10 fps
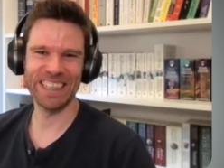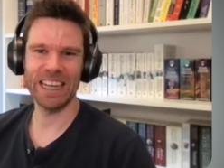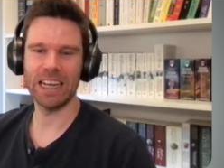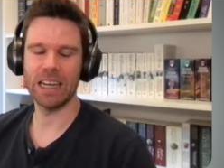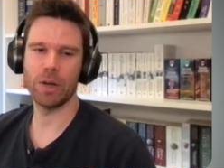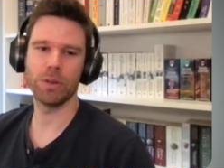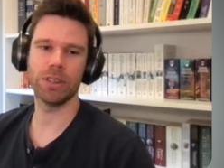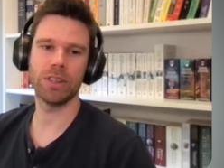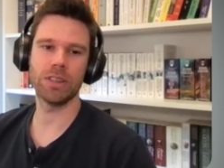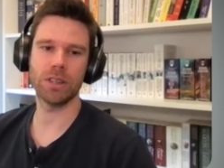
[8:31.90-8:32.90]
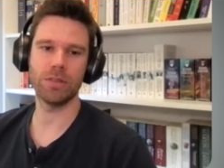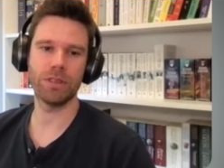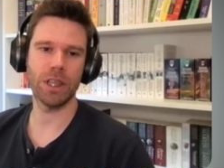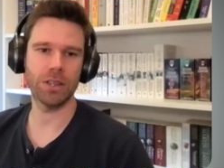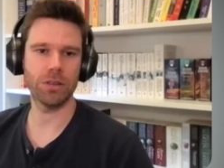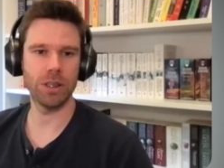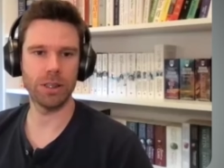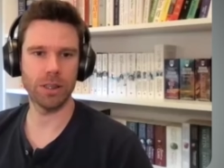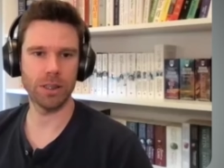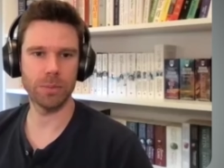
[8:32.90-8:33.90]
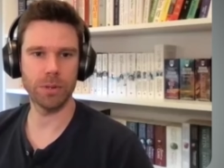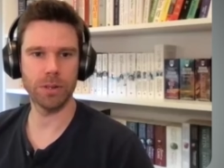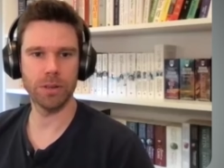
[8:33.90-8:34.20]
How was it discovered, actually, CRISPR?